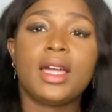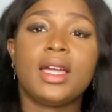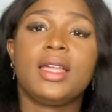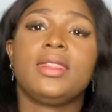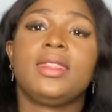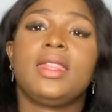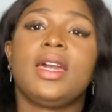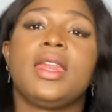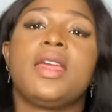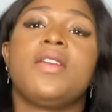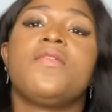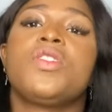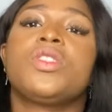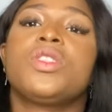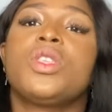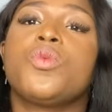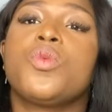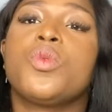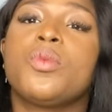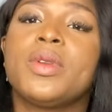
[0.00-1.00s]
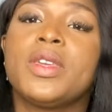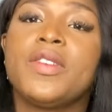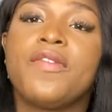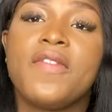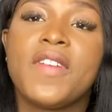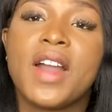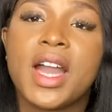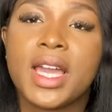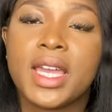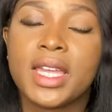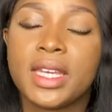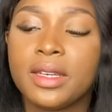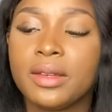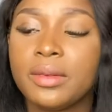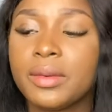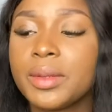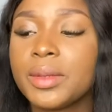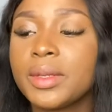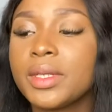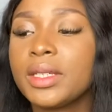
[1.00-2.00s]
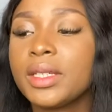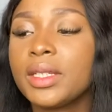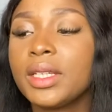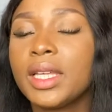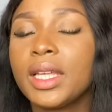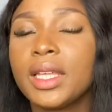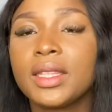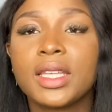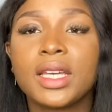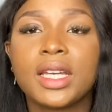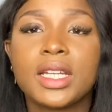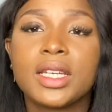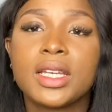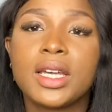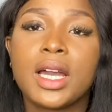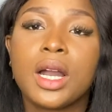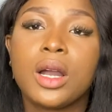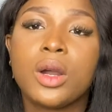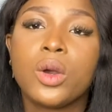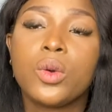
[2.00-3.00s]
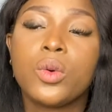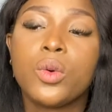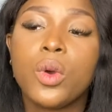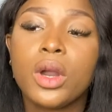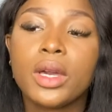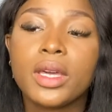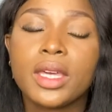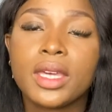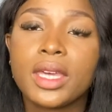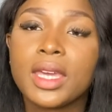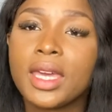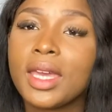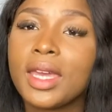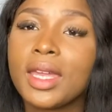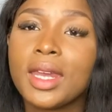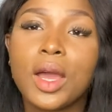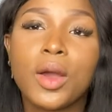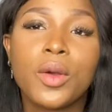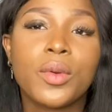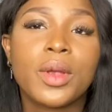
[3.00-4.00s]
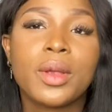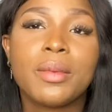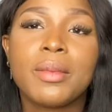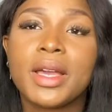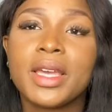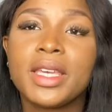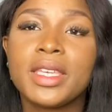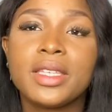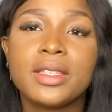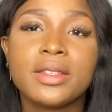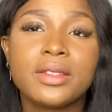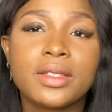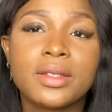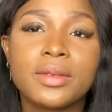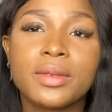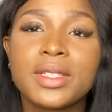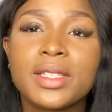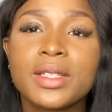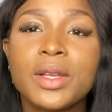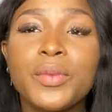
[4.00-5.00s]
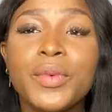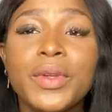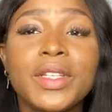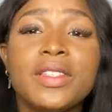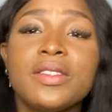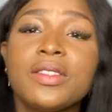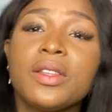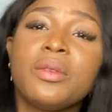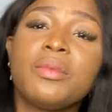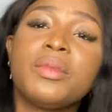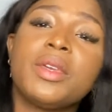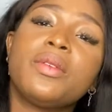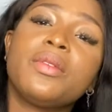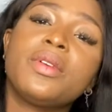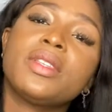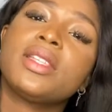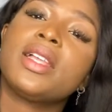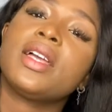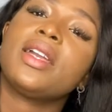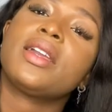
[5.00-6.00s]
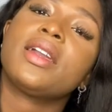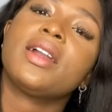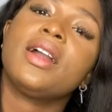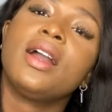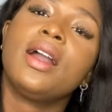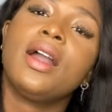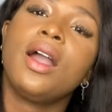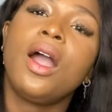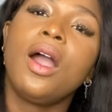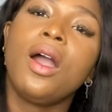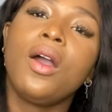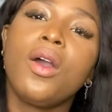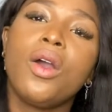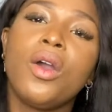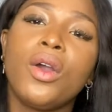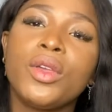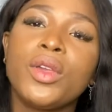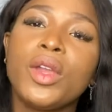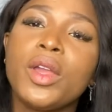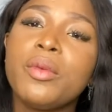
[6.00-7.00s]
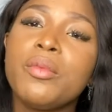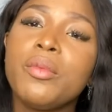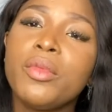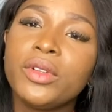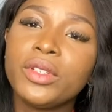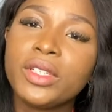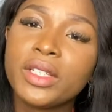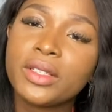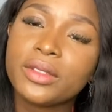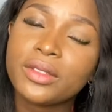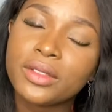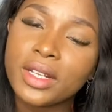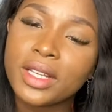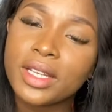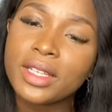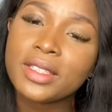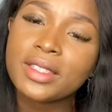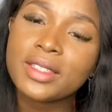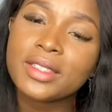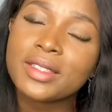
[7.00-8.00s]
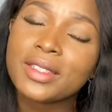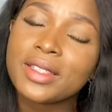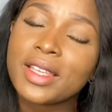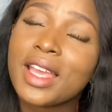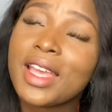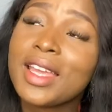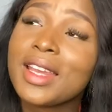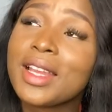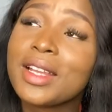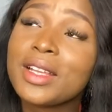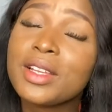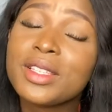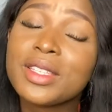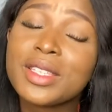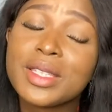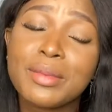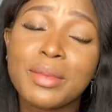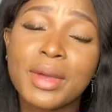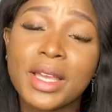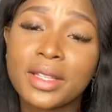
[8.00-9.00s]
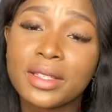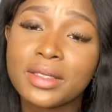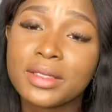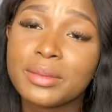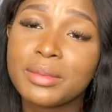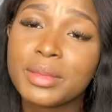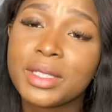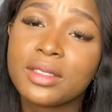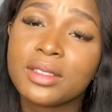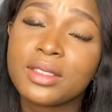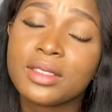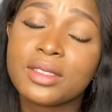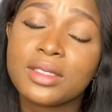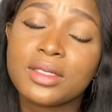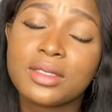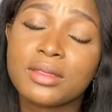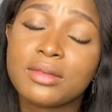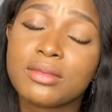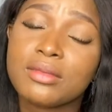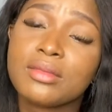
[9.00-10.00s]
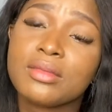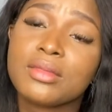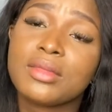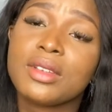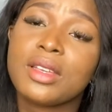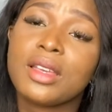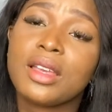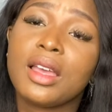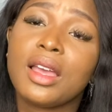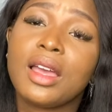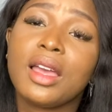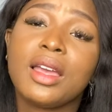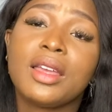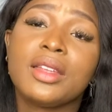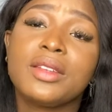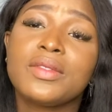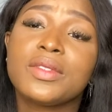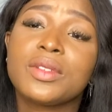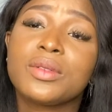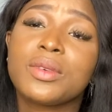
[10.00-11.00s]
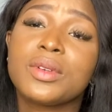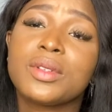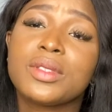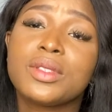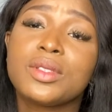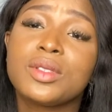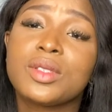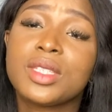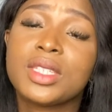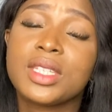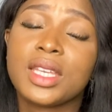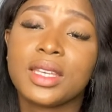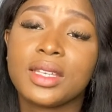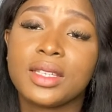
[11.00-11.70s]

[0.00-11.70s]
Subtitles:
that everything will be fine, and that I will walk again, I'll wear my heels. It was, when he saw me, he was like, oh, you're a model, right? And I just smiled because I didn't even know what to say.